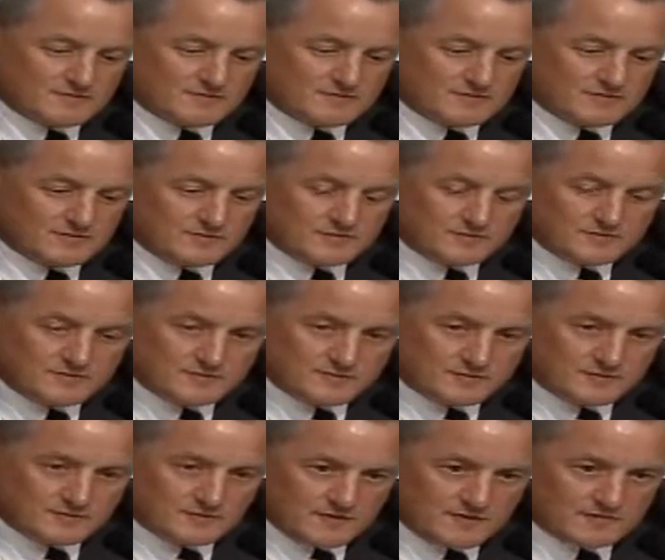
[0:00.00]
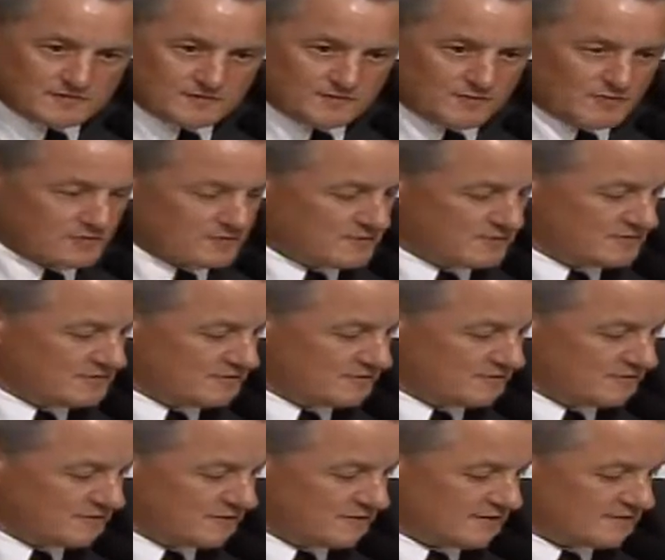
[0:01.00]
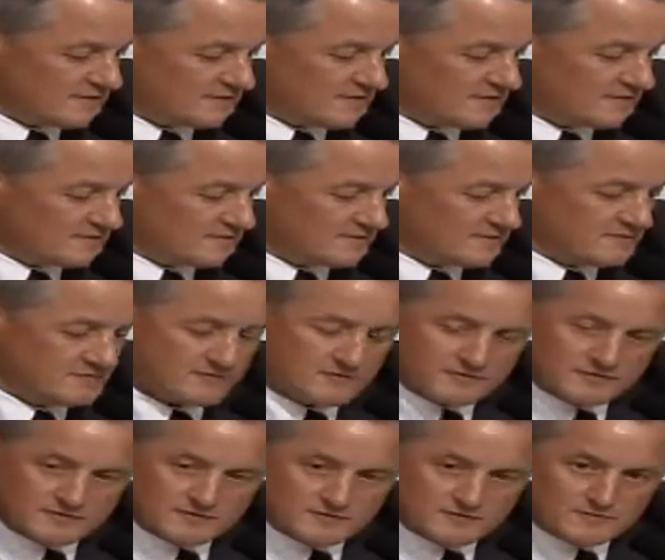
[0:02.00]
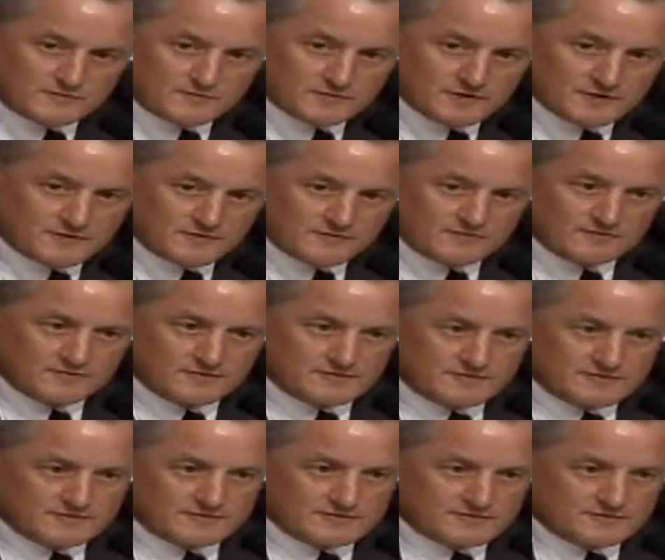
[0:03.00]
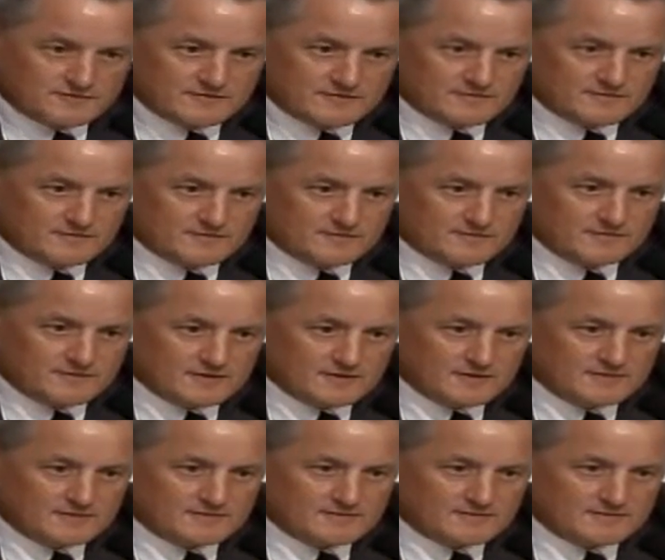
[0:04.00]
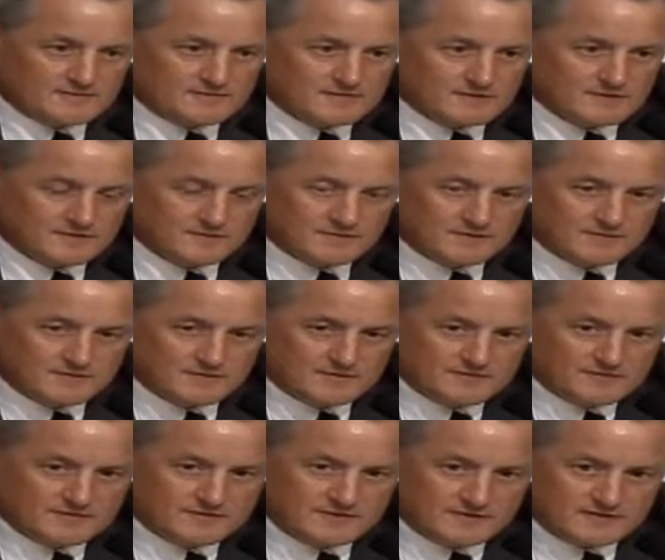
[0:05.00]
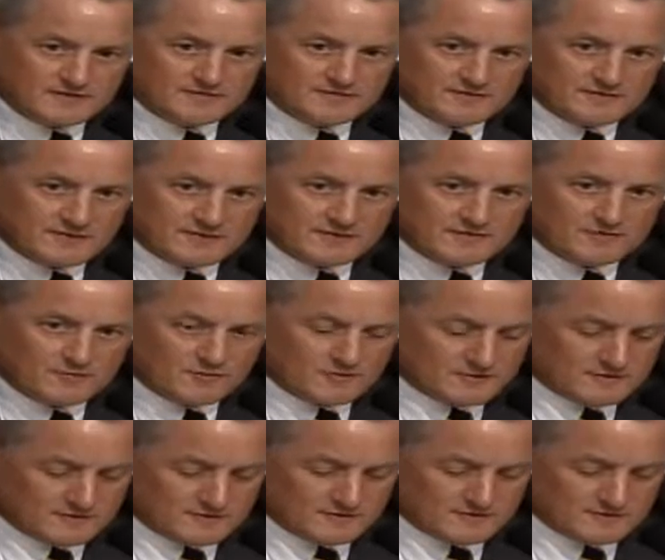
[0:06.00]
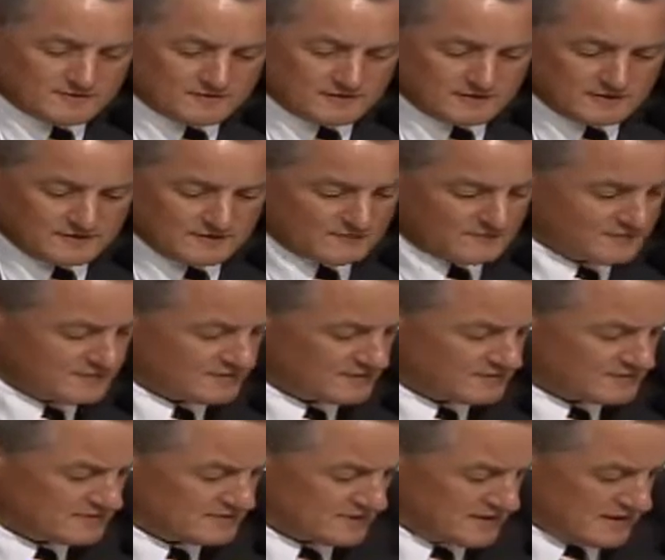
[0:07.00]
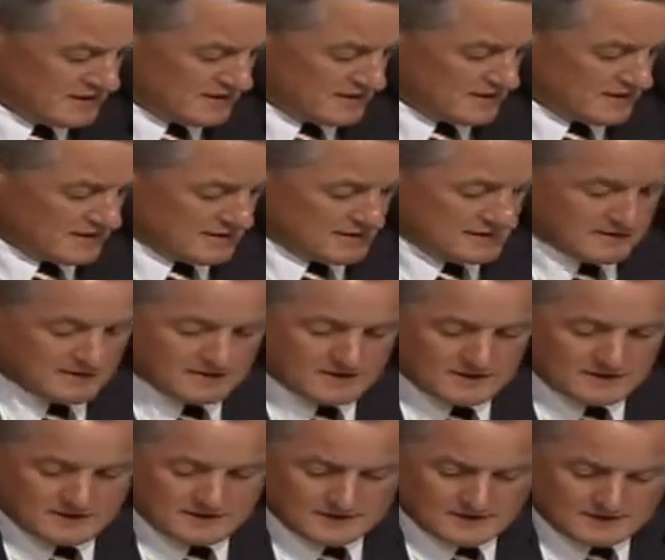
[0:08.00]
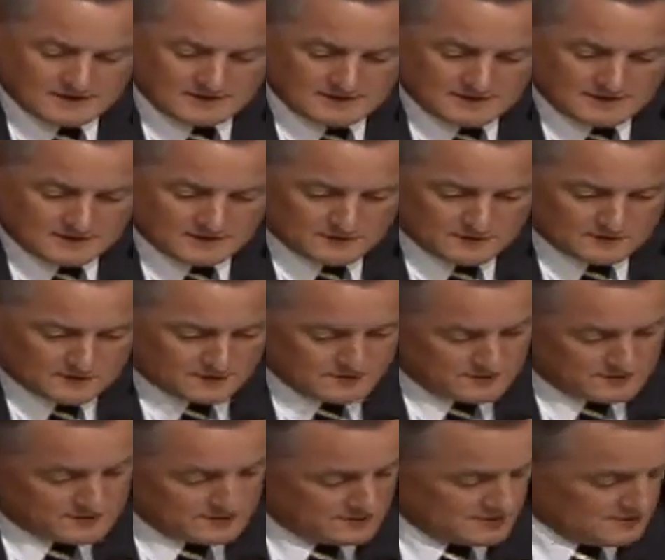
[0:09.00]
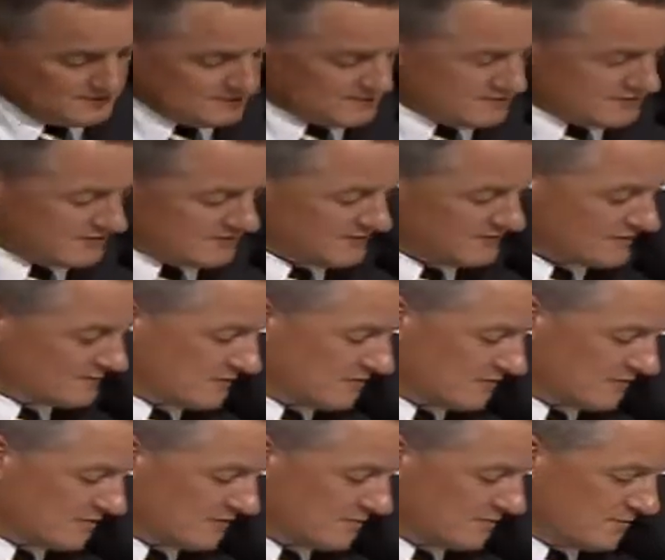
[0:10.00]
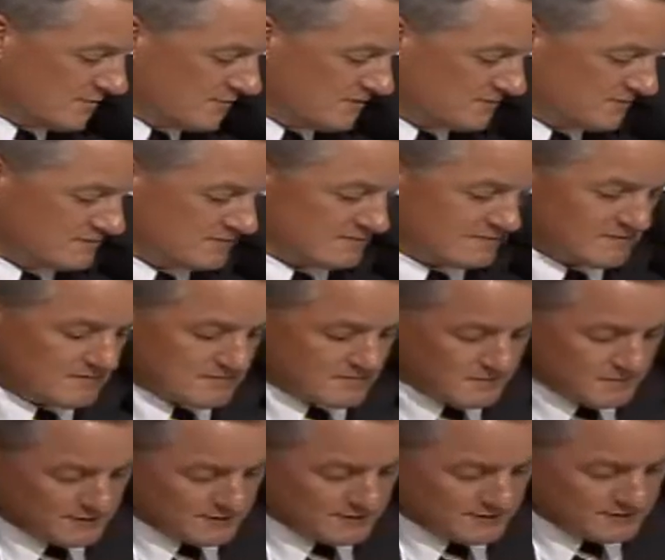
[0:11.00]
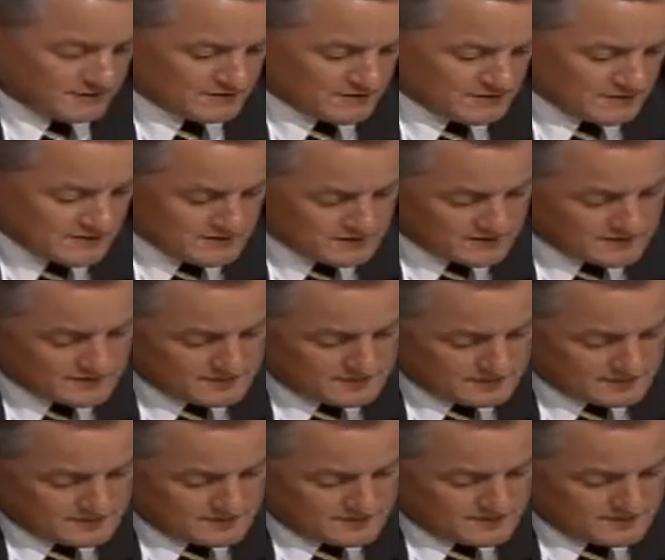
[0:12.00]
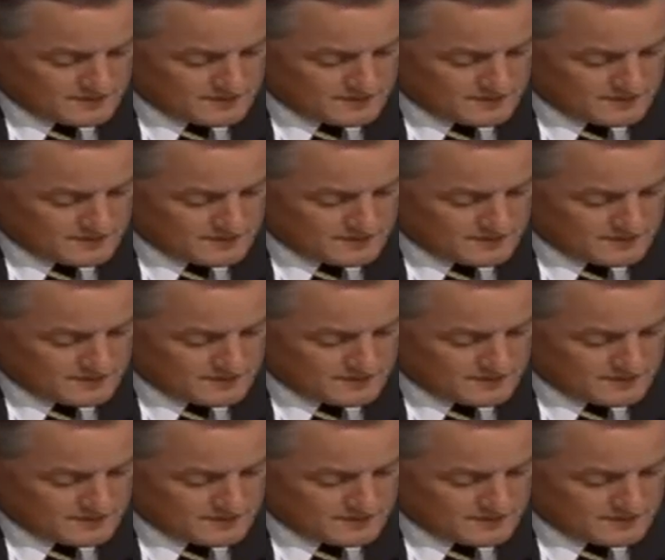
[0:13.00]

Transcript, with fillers: you supported during the last Congress was on reauthorization of the uh, LWCF, the Land and Water Conservation Fund. And I know that in your testimony, you mentioned briefly that the